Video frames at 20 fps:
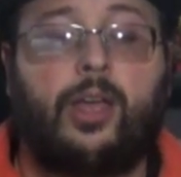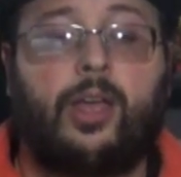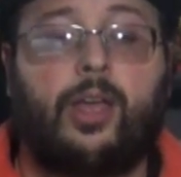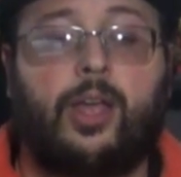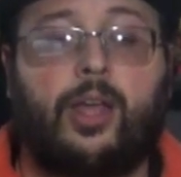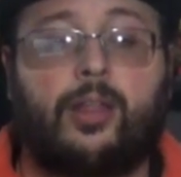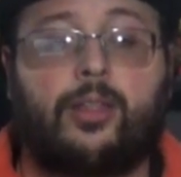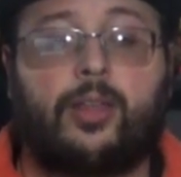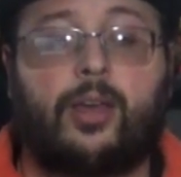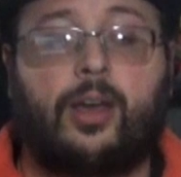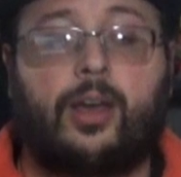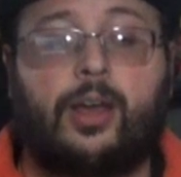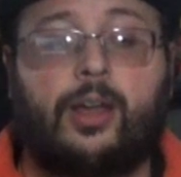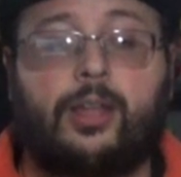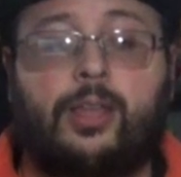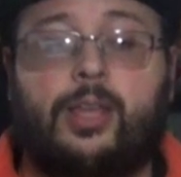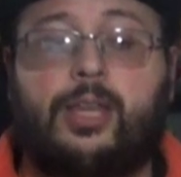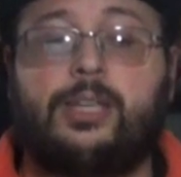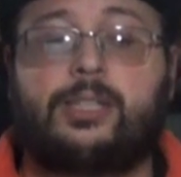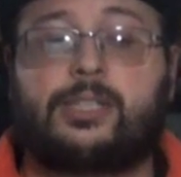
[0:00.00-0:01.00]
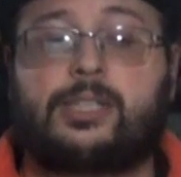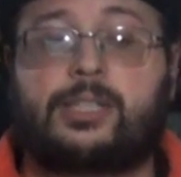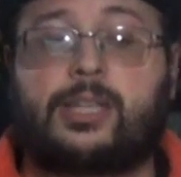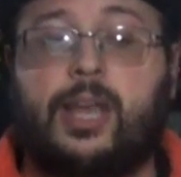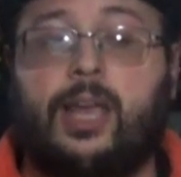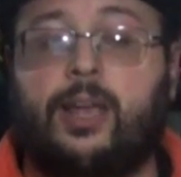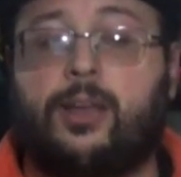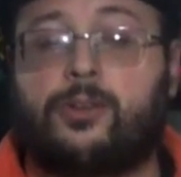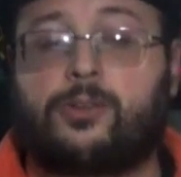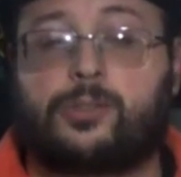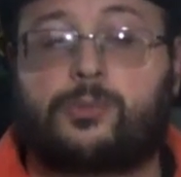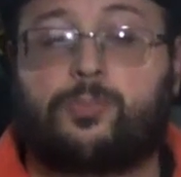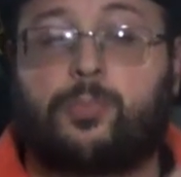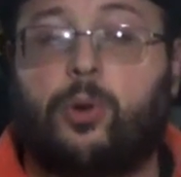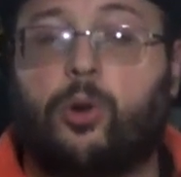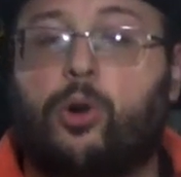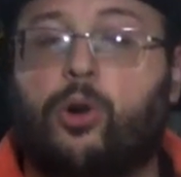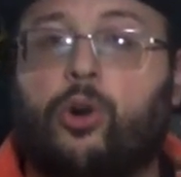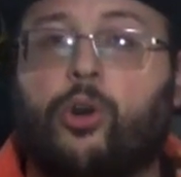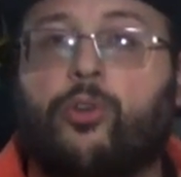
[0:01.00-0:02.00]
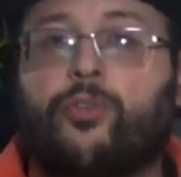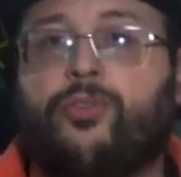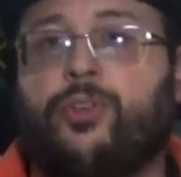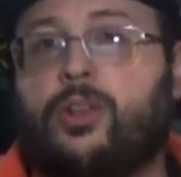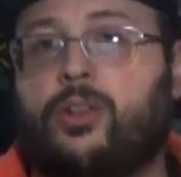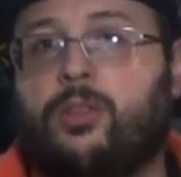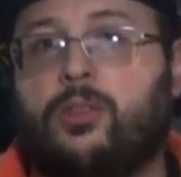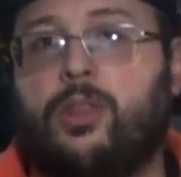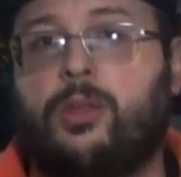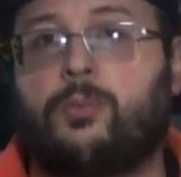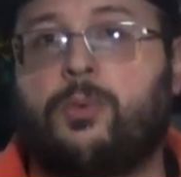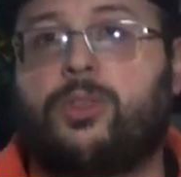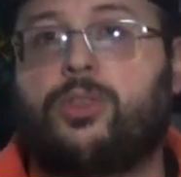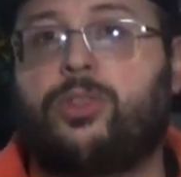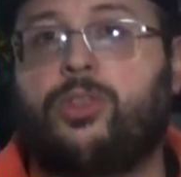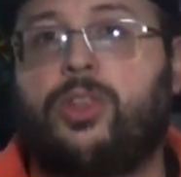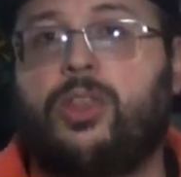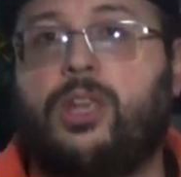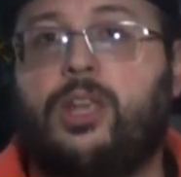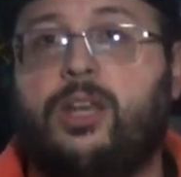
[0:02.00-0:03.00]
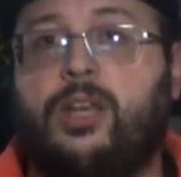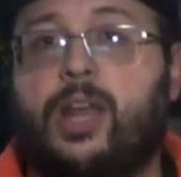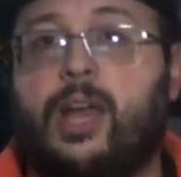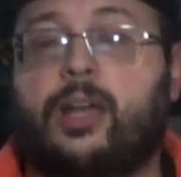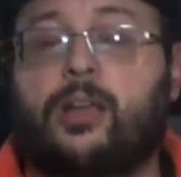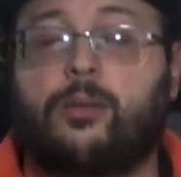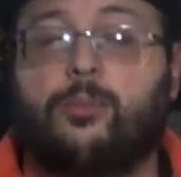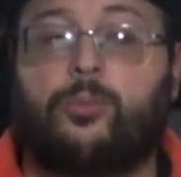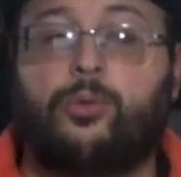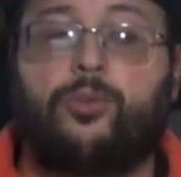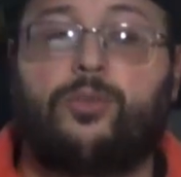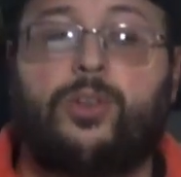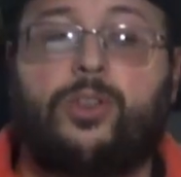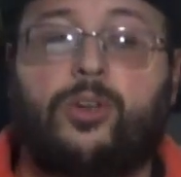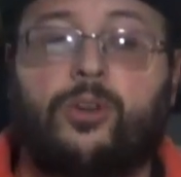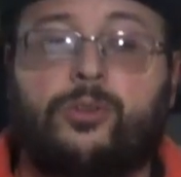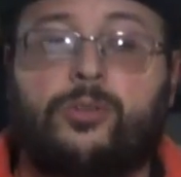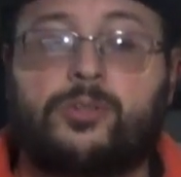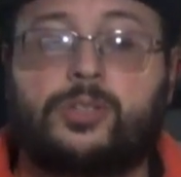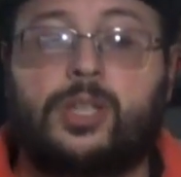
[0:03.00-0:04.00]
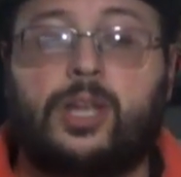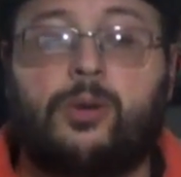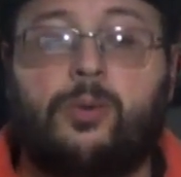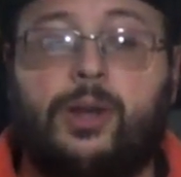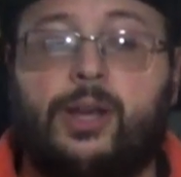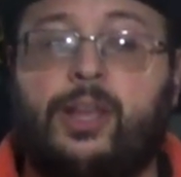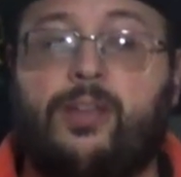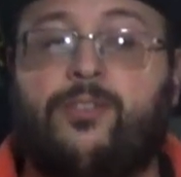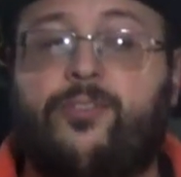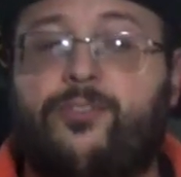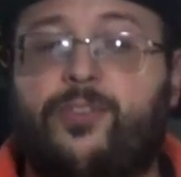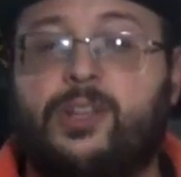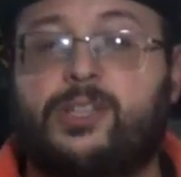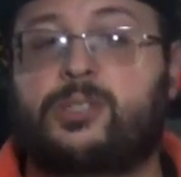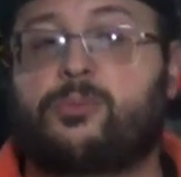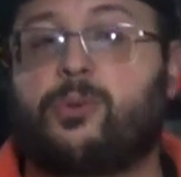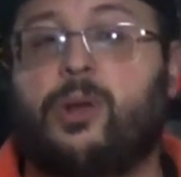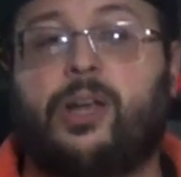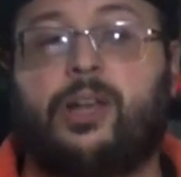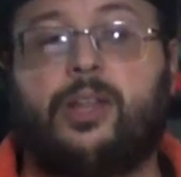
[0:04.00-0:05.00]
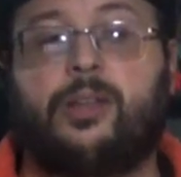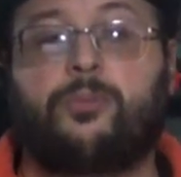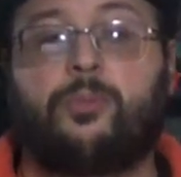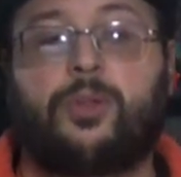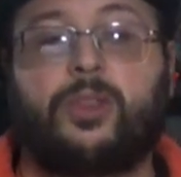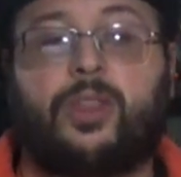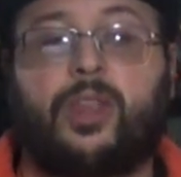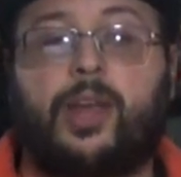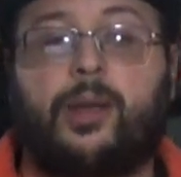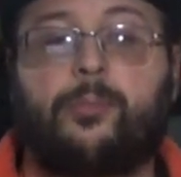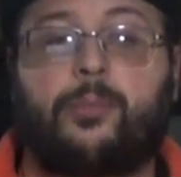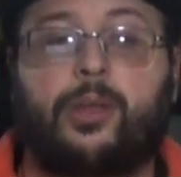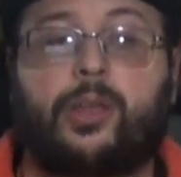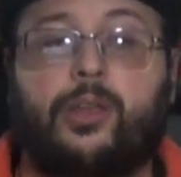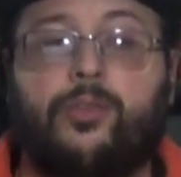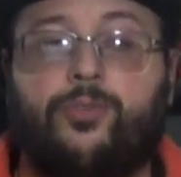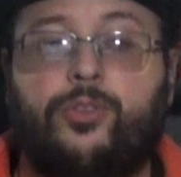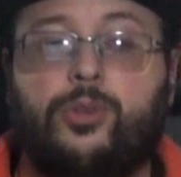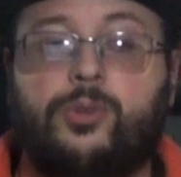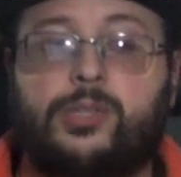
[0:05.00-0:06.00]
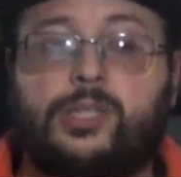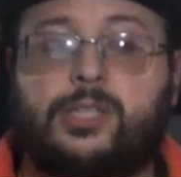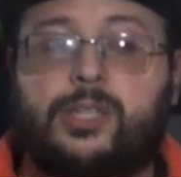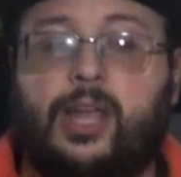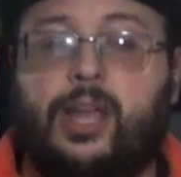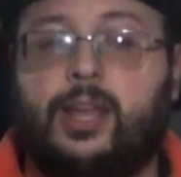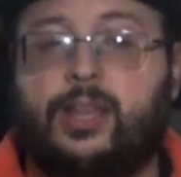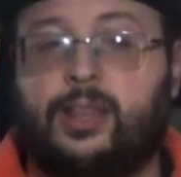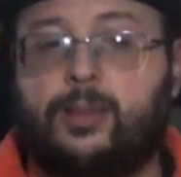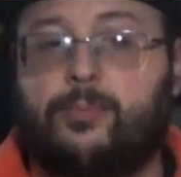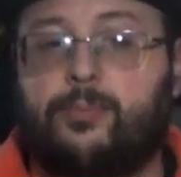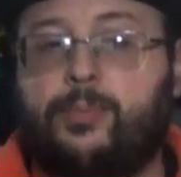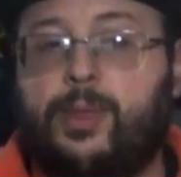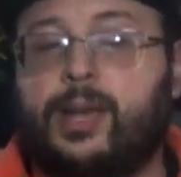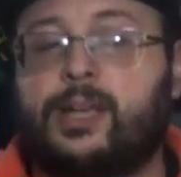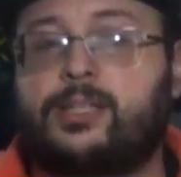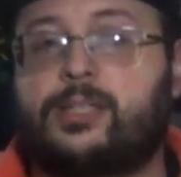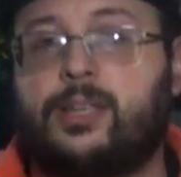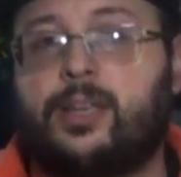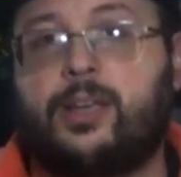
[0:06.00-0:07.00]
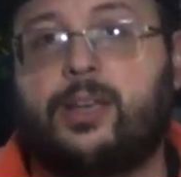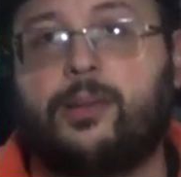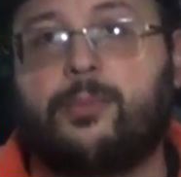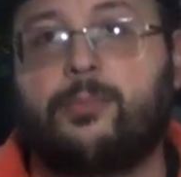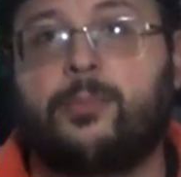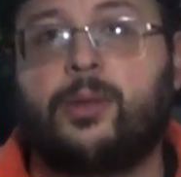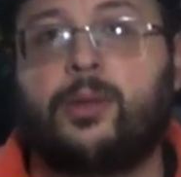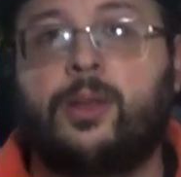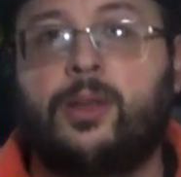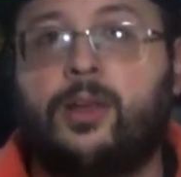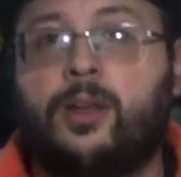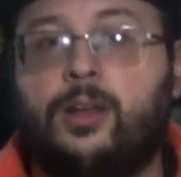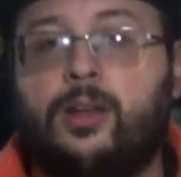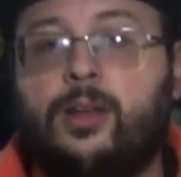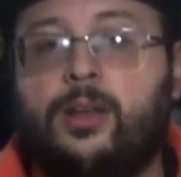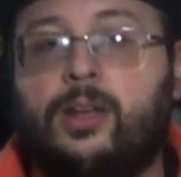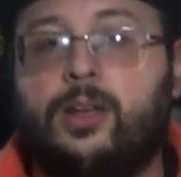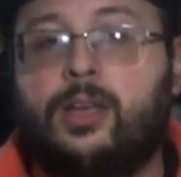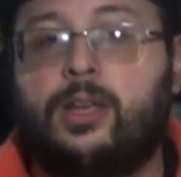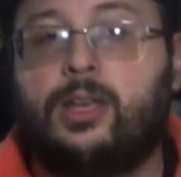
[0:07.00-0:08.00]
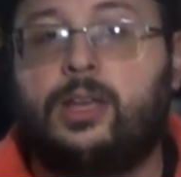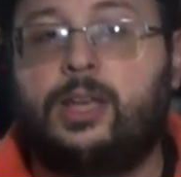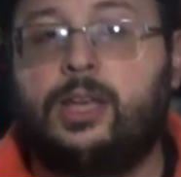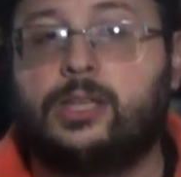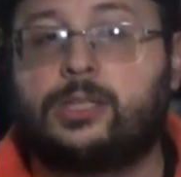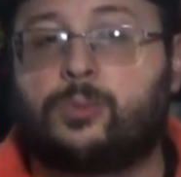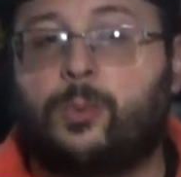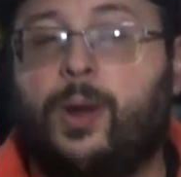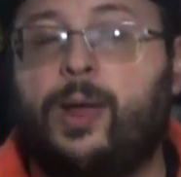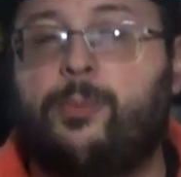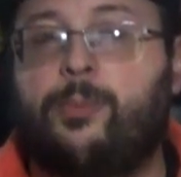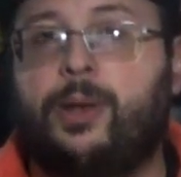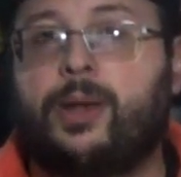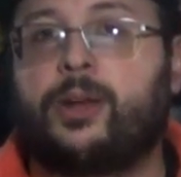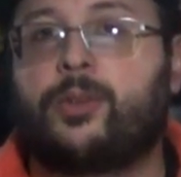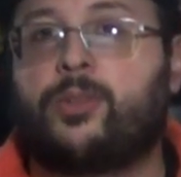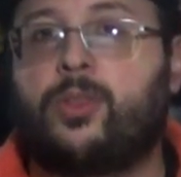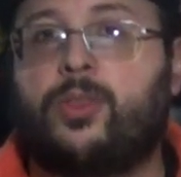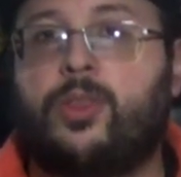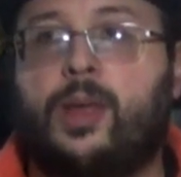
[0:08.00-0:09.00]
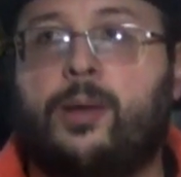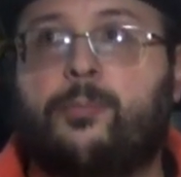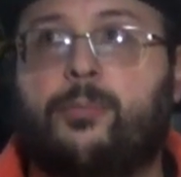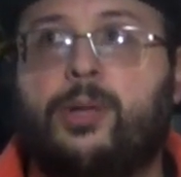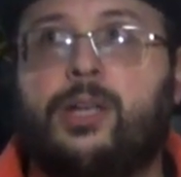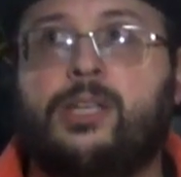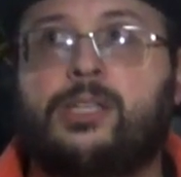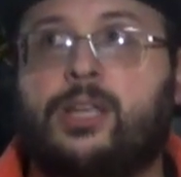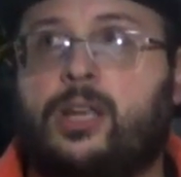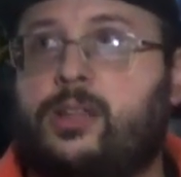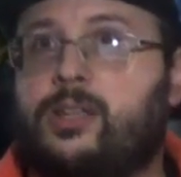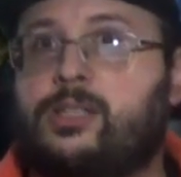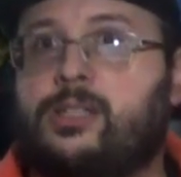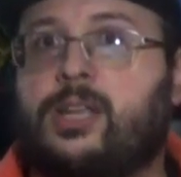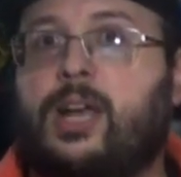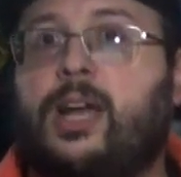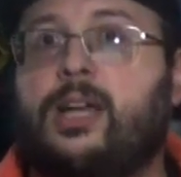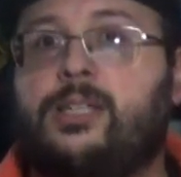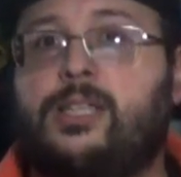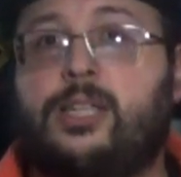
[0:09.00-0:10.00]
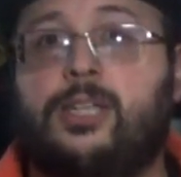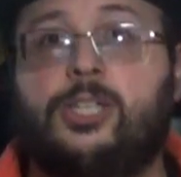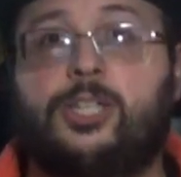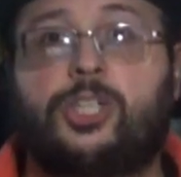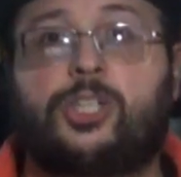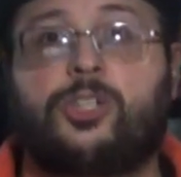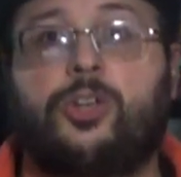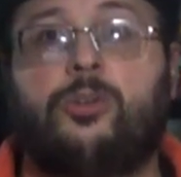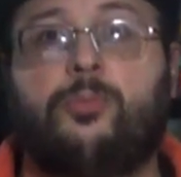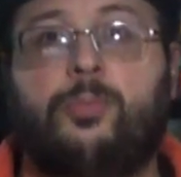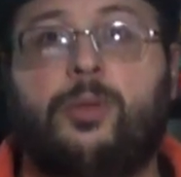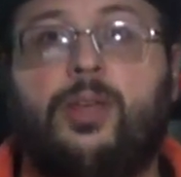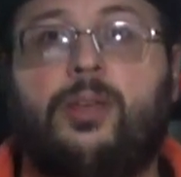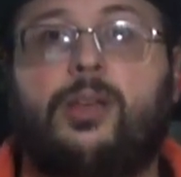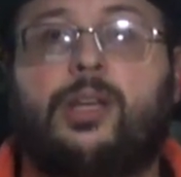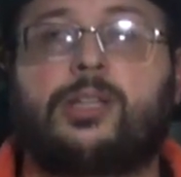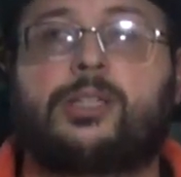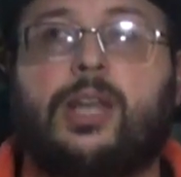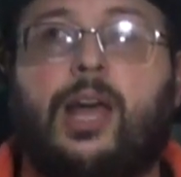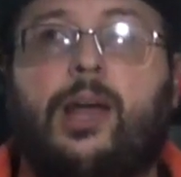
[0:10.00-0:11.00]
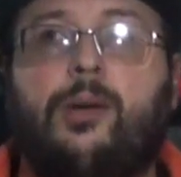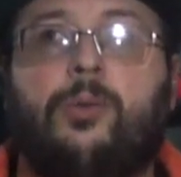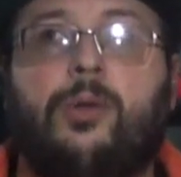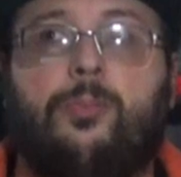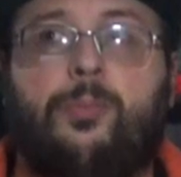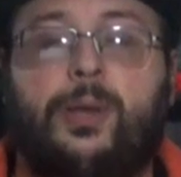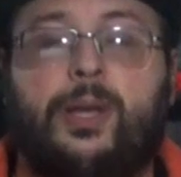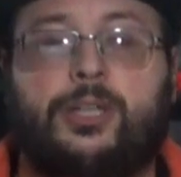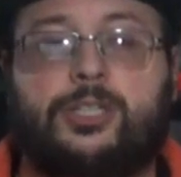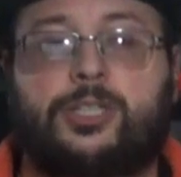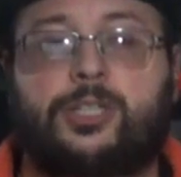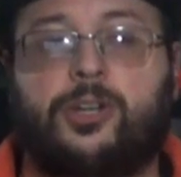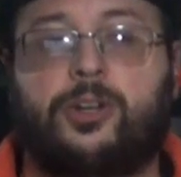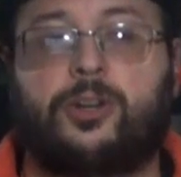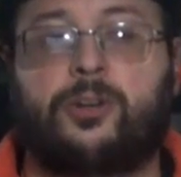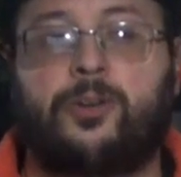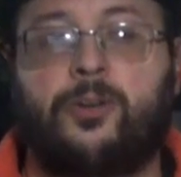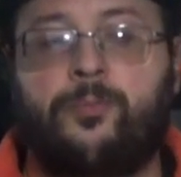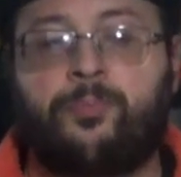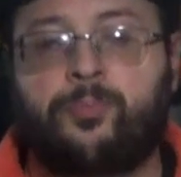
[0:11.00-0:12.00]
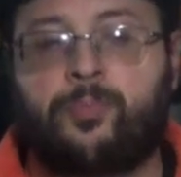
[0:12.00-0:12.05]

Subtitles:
And he scales perfectly with the NECA movie turtles, though, and he fits right in with them. Like, if you stand them next to him, he's way bigger than them, but he's like the size he should be. Because I would picture